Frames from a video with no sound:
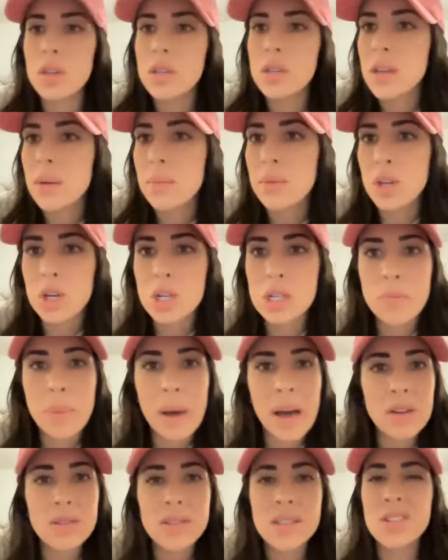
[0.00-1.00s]
some of your
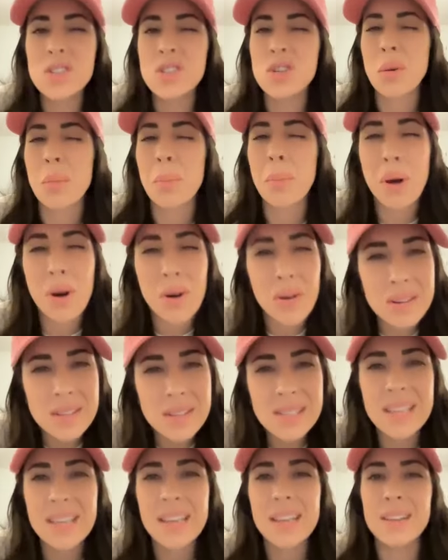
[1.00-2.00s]
spouses, your
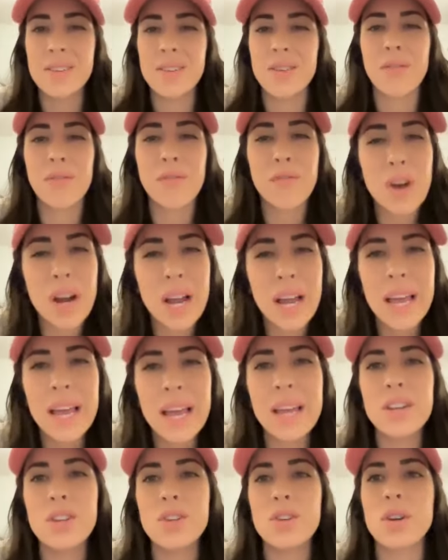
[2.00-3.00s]
person, your
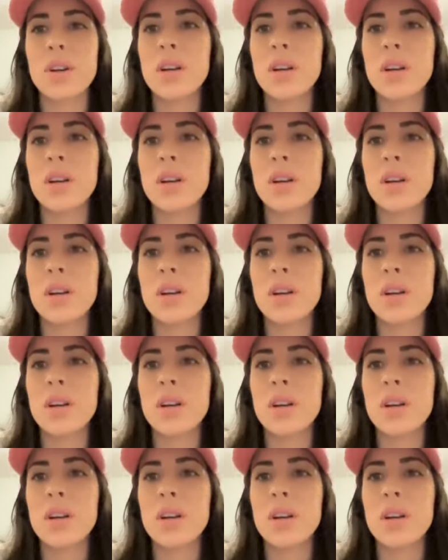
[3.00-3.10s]
friend,